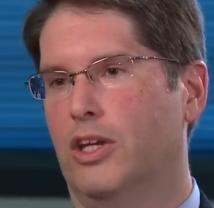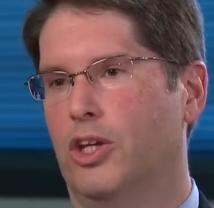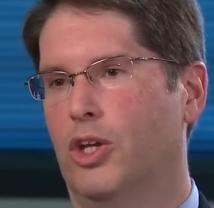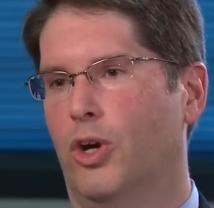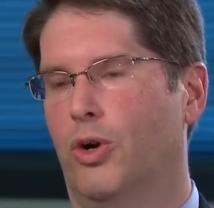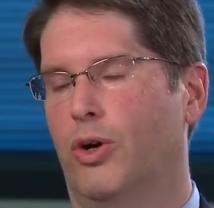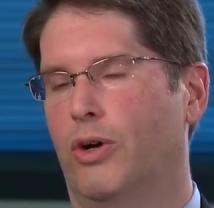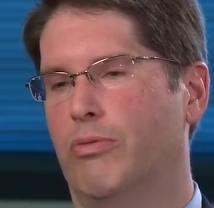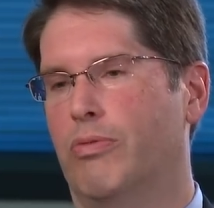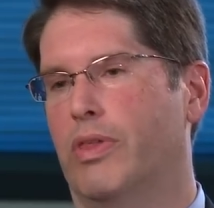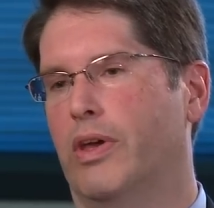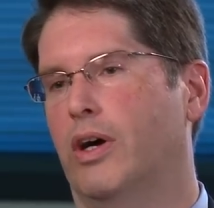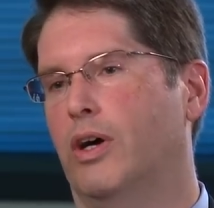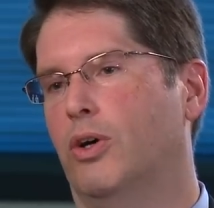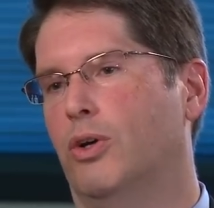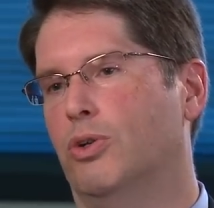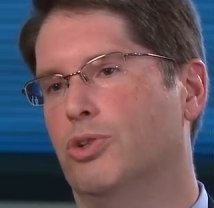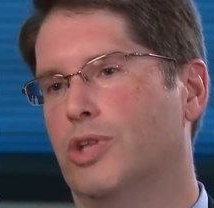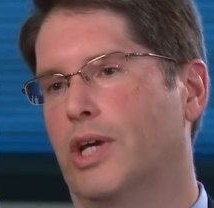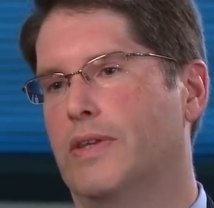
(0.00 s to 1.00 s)
You know, of
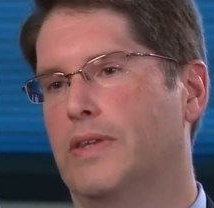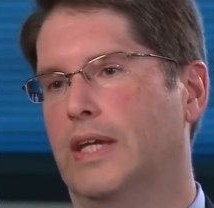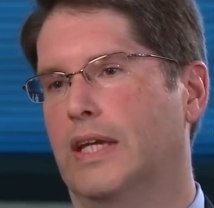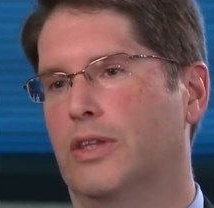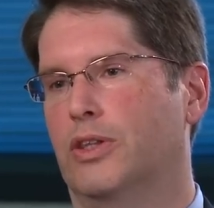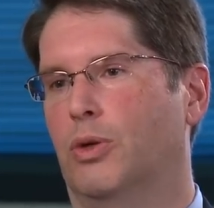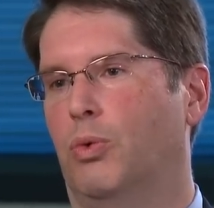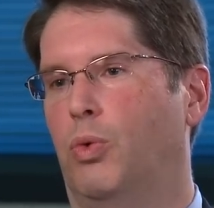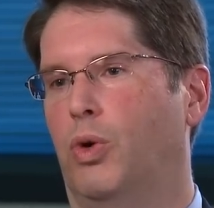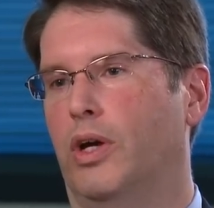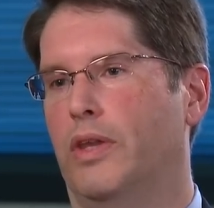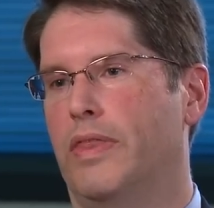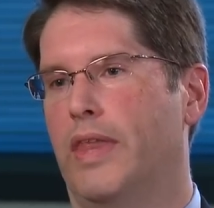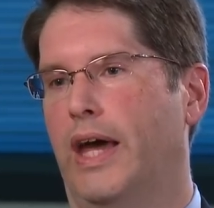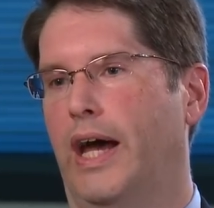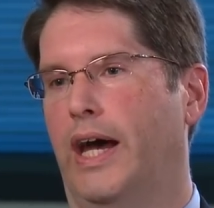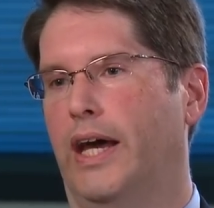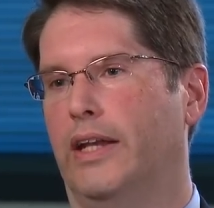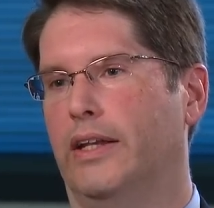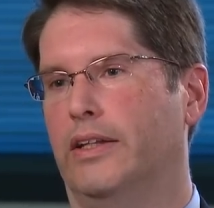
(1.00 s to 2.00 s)
those, I think the one
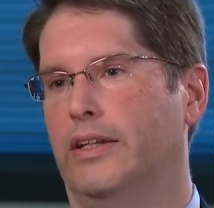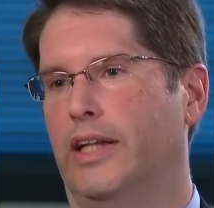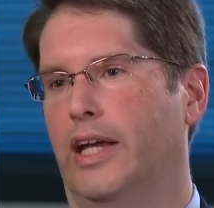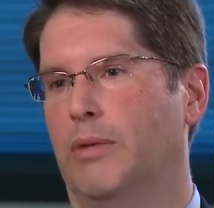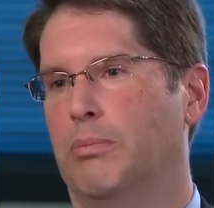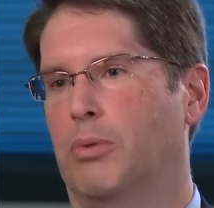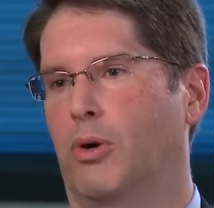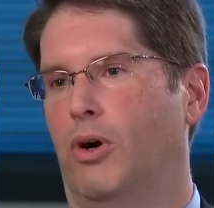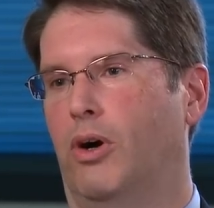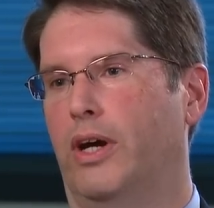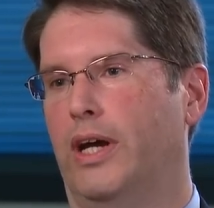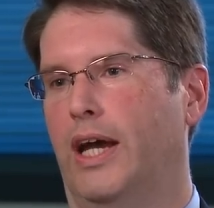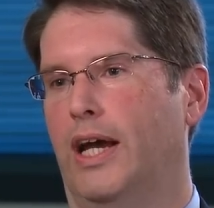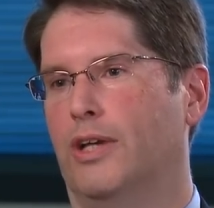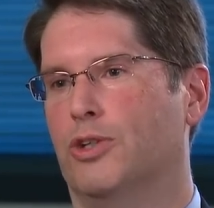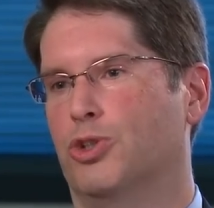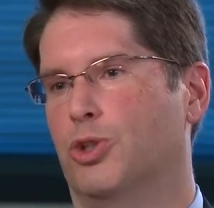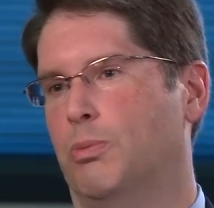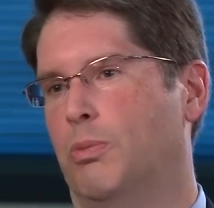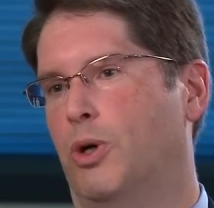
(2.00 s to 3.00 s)
that that probably
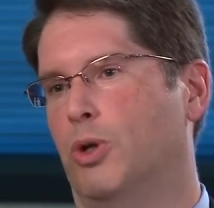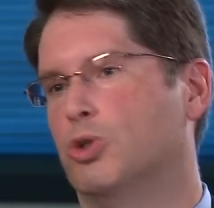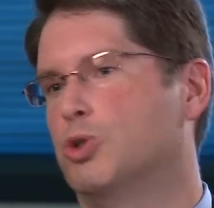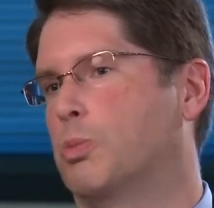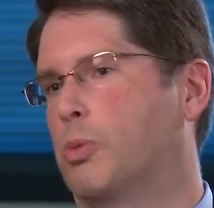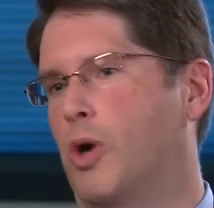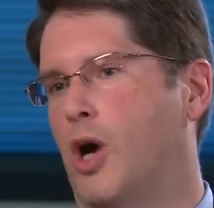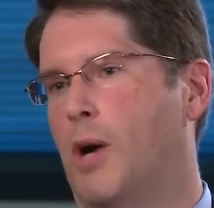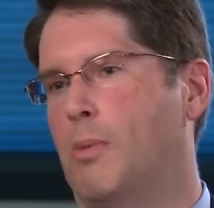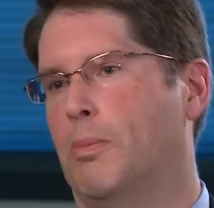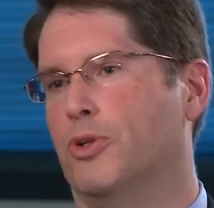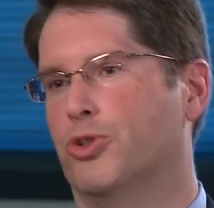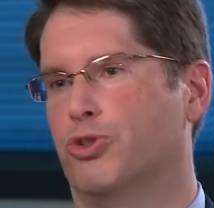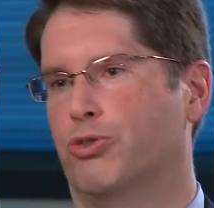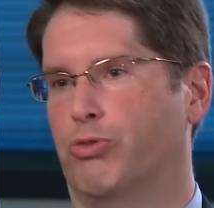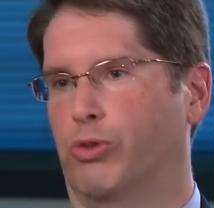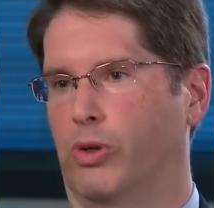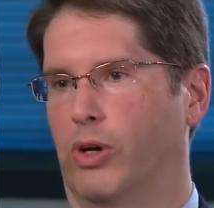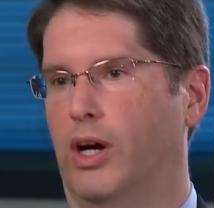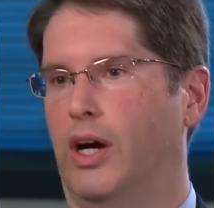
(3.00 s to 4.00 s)
has the most promise
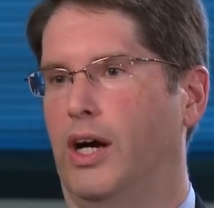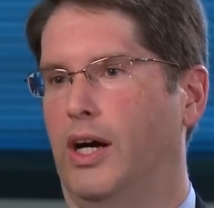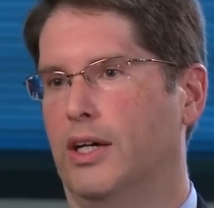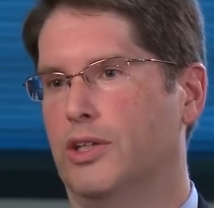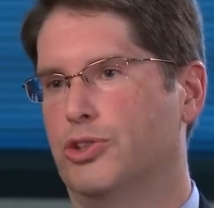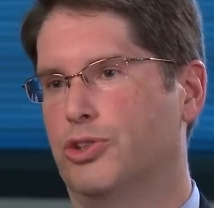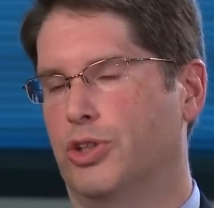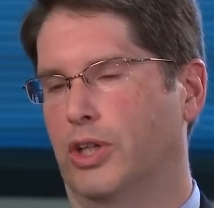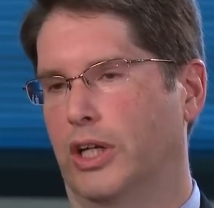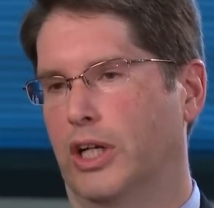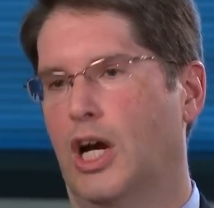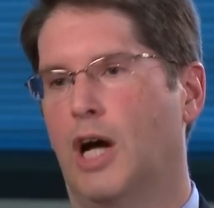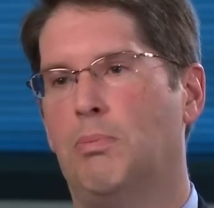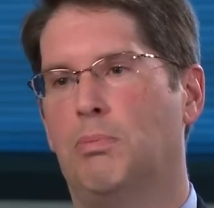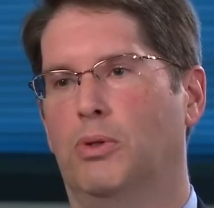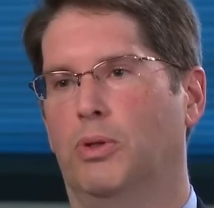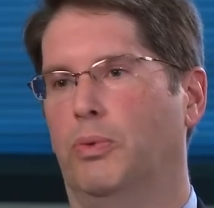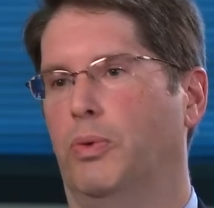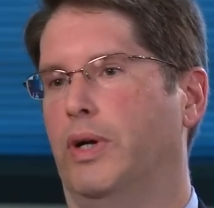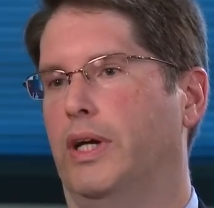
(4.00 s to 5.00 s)
for us in a
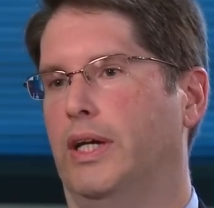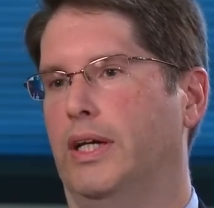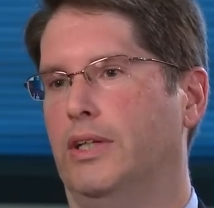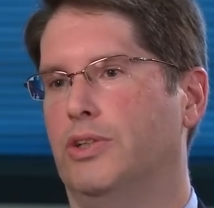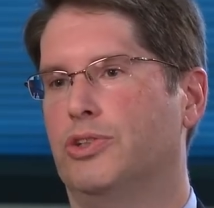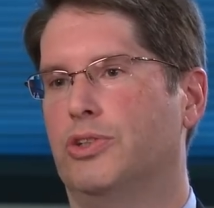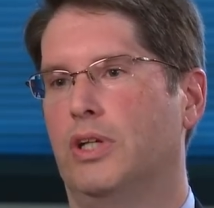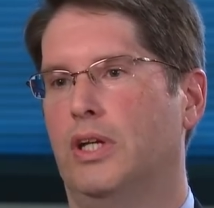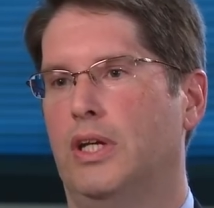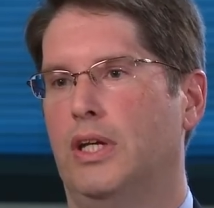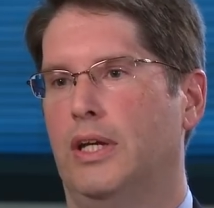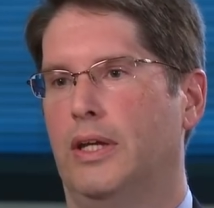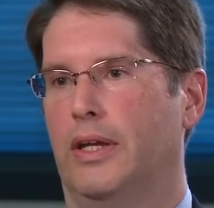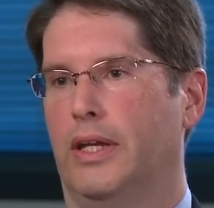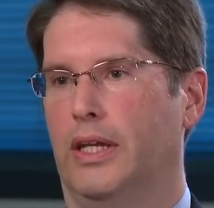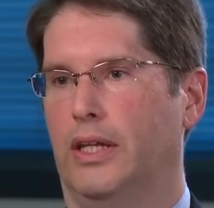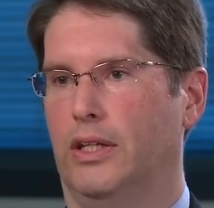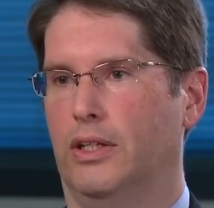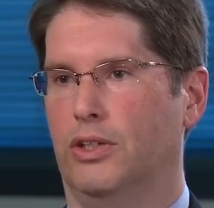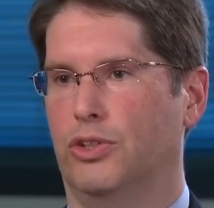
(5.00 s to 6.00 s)
couple of ways
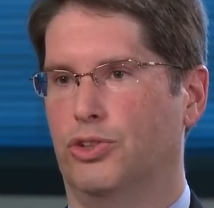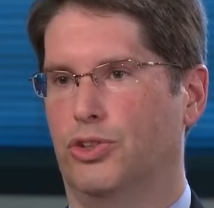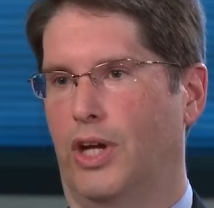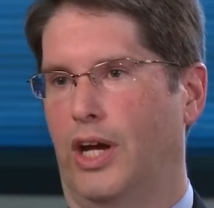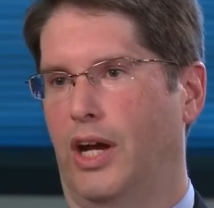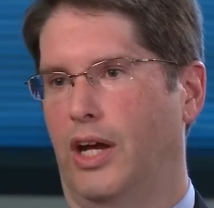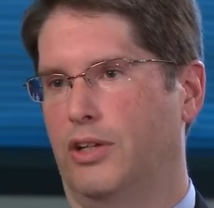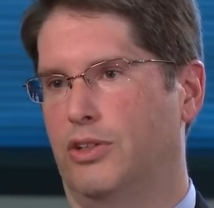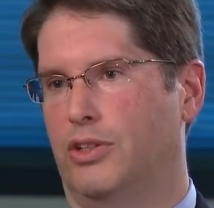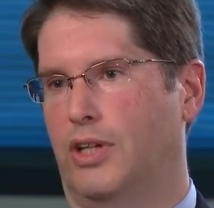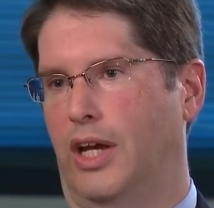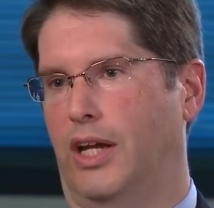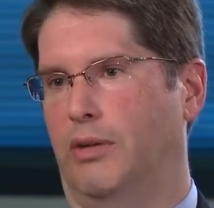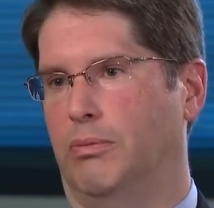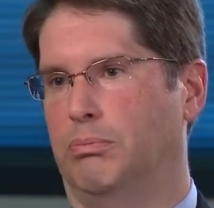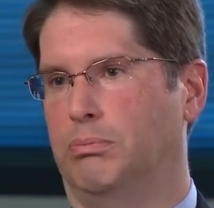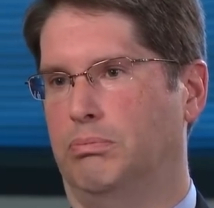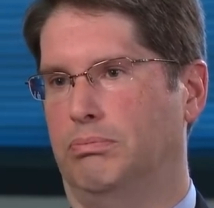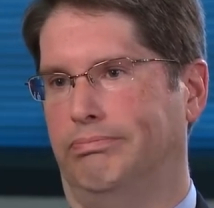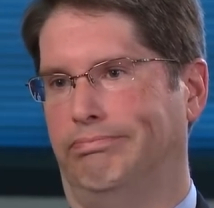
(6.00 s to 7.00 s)
is I'd kind
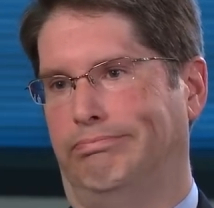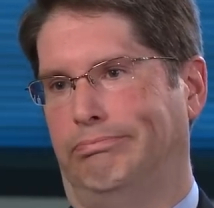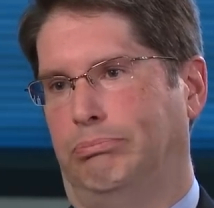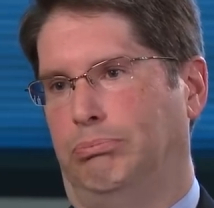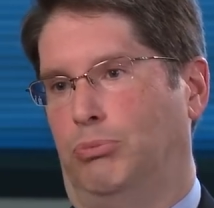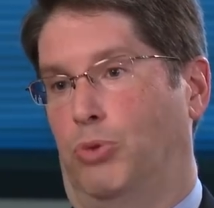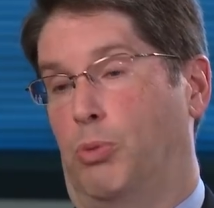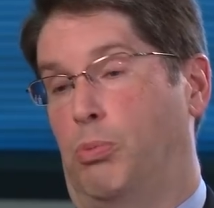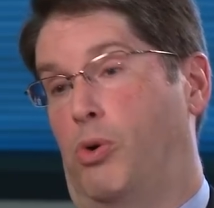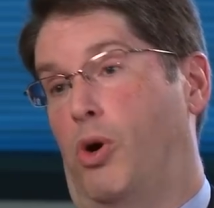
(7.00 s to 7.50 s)
of more